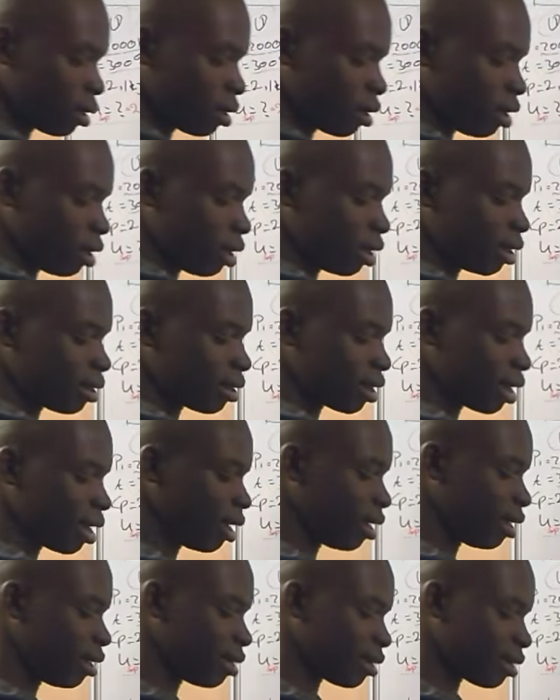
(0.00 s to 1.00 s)
It
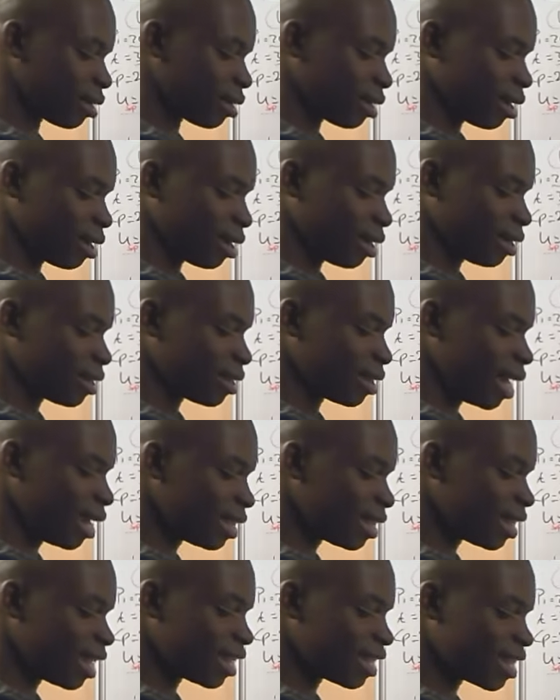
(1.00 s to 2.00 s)
says, state
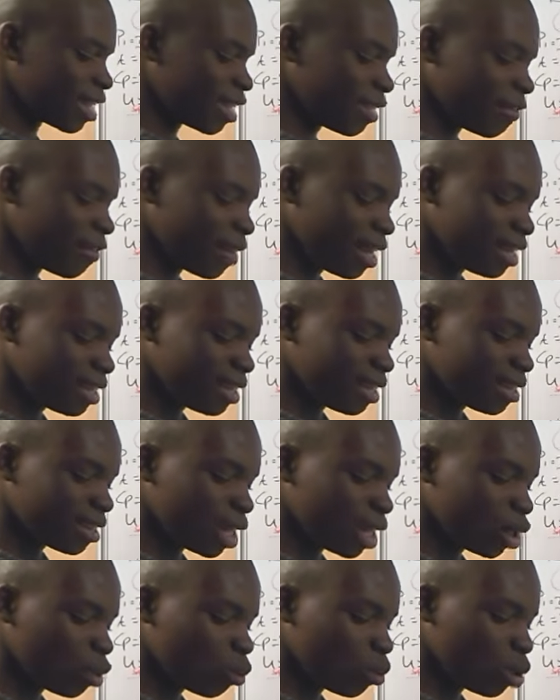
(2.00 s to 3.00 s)
the three phases
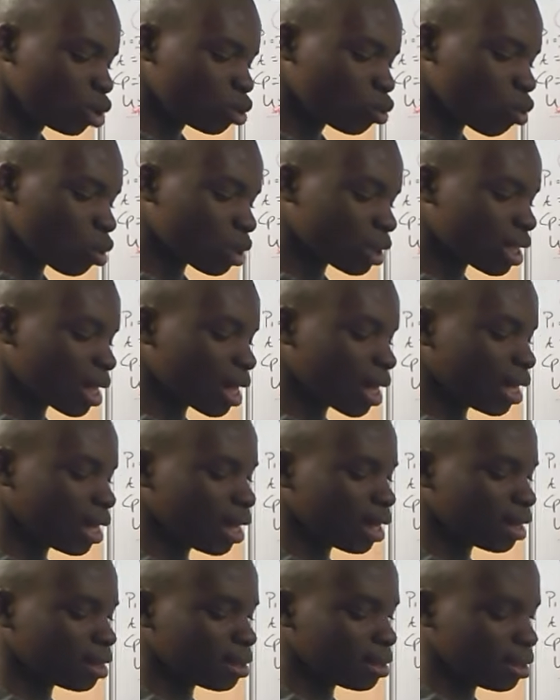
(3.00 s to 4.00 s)
in which water can
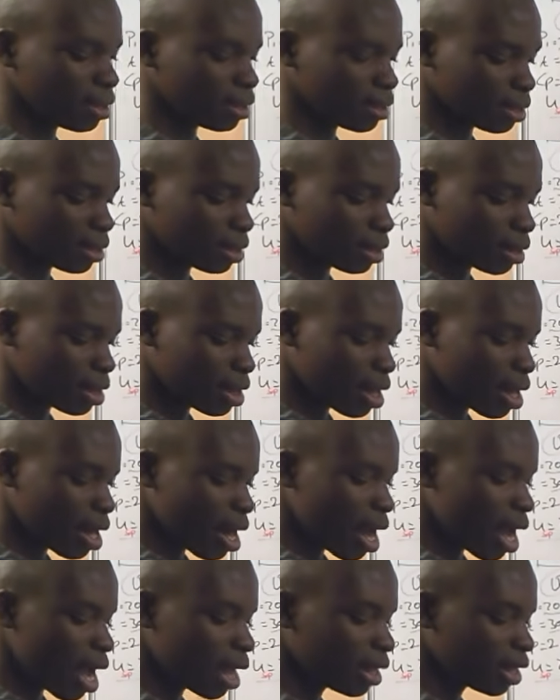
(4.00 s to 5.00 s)
exist
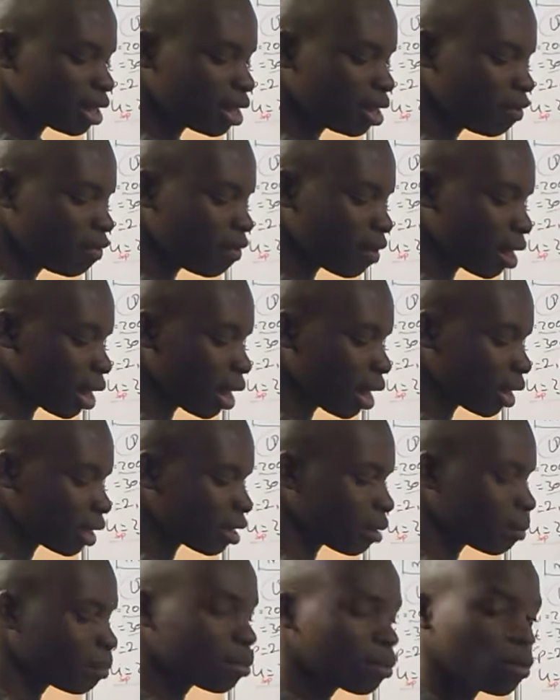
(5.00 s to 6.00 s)
and give an
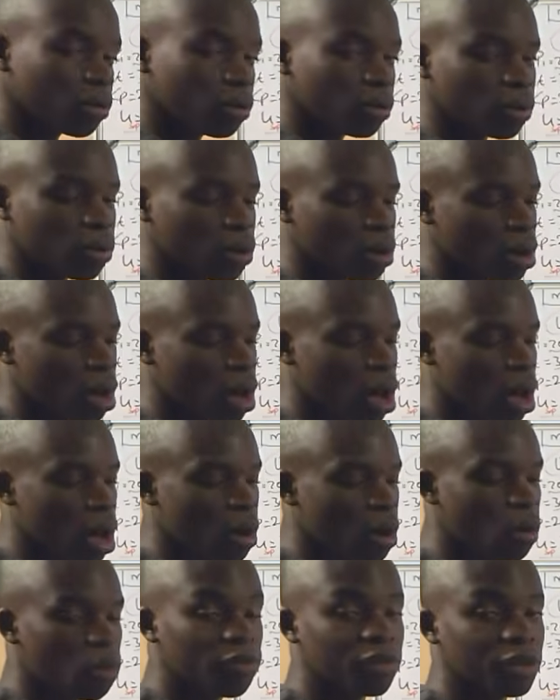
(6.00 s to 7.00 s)
example
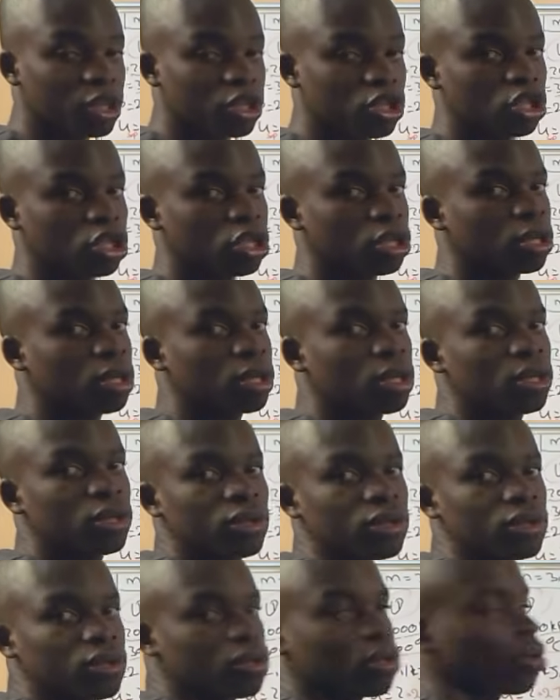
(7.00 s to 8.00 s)
of each.
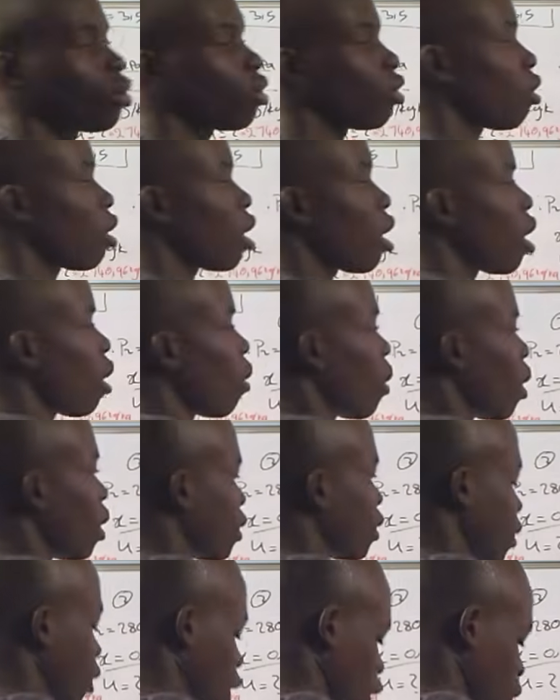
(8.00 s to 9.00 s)
So our
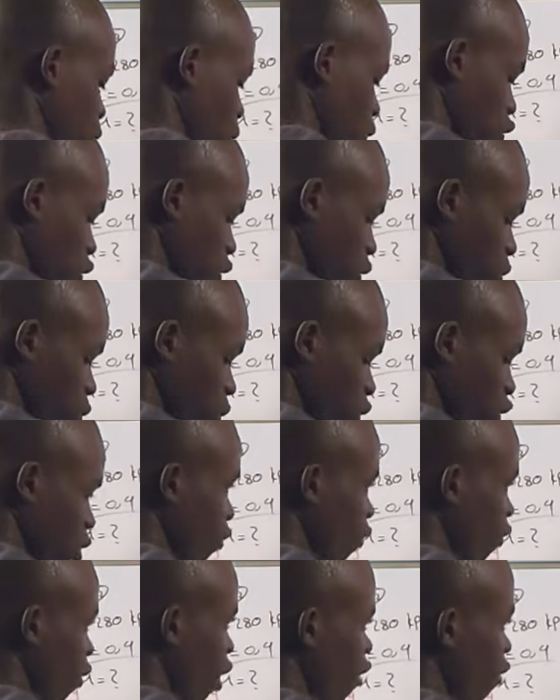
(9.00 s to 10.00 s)
second question, which is
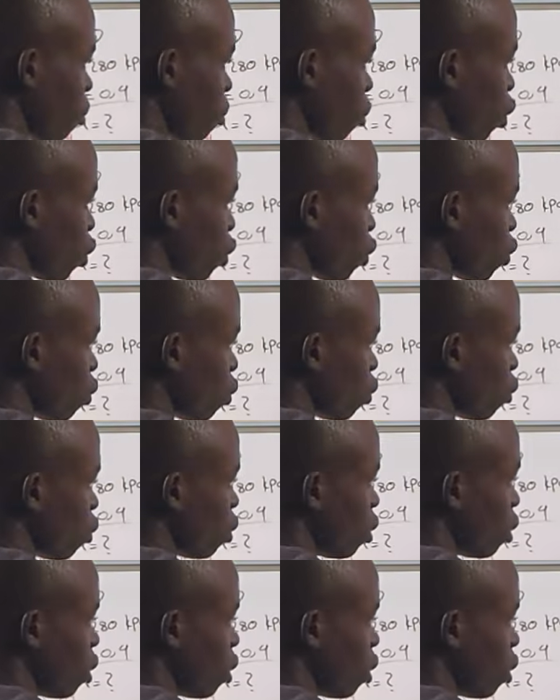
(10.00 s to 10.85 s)
5.2,